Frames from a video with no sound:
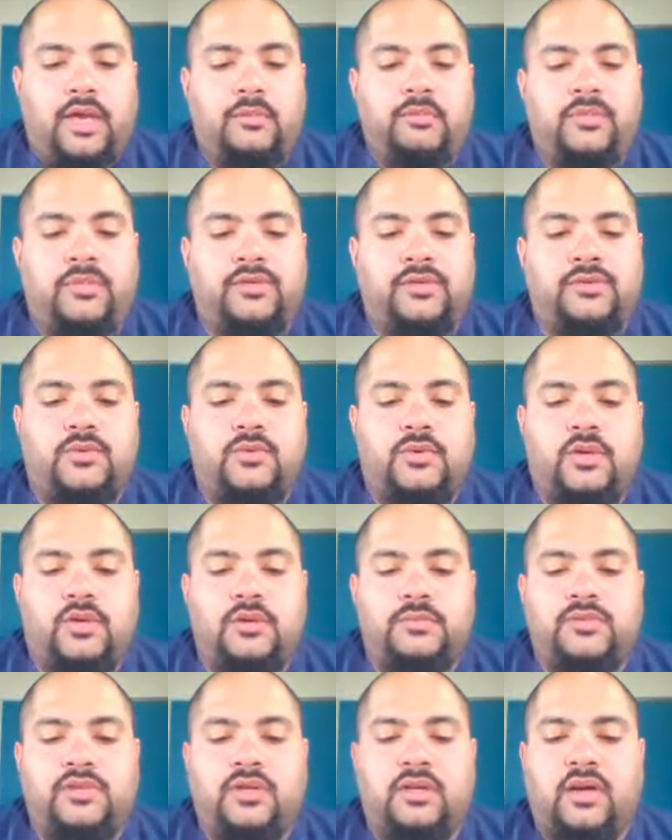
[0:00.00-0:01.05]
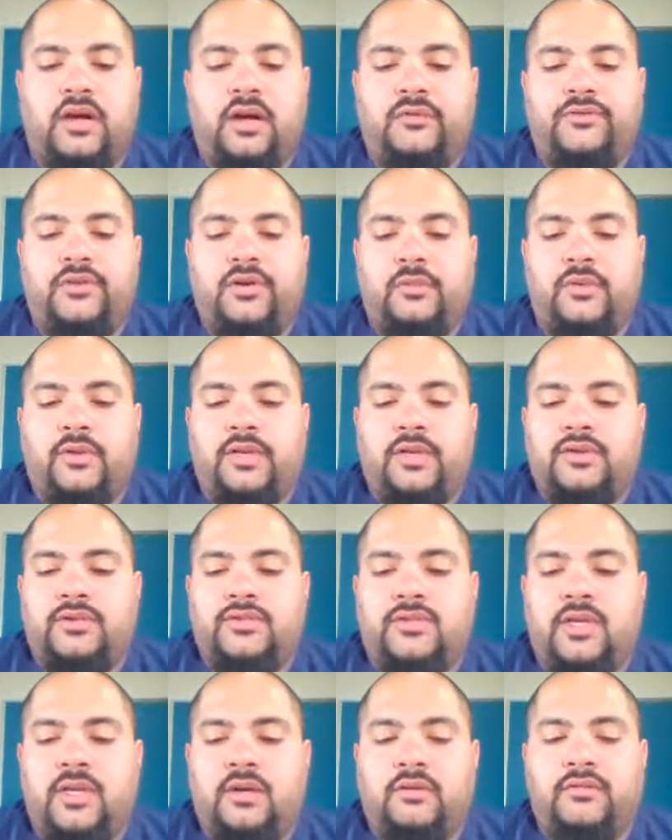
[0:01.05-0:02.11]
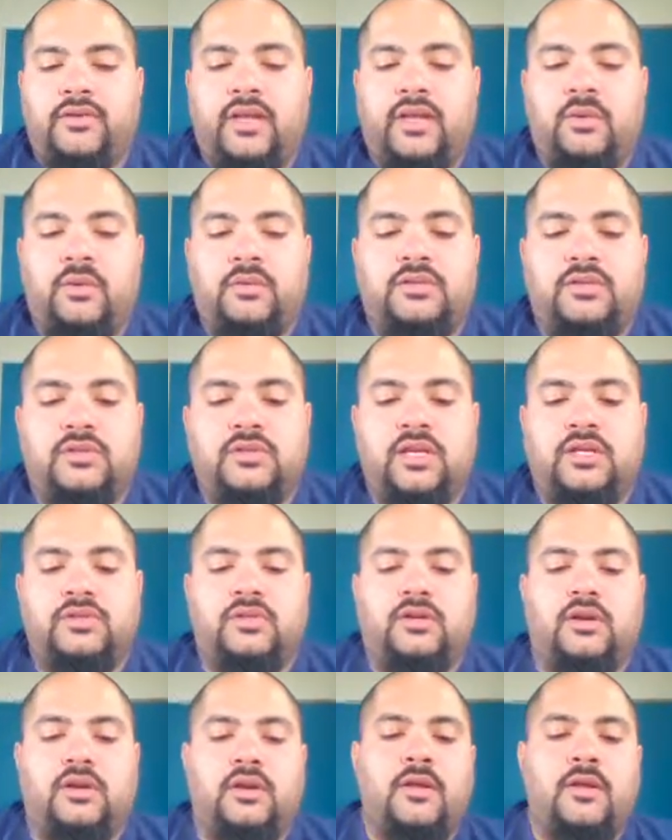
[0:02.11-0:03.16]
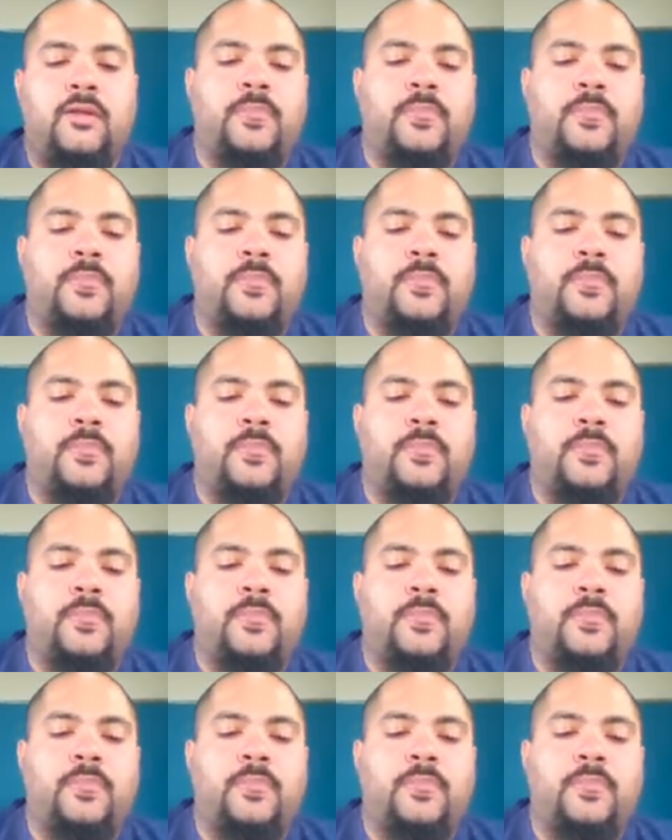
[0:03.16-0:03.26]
Emby squirms, uncomfortable at the center of anyone's attention.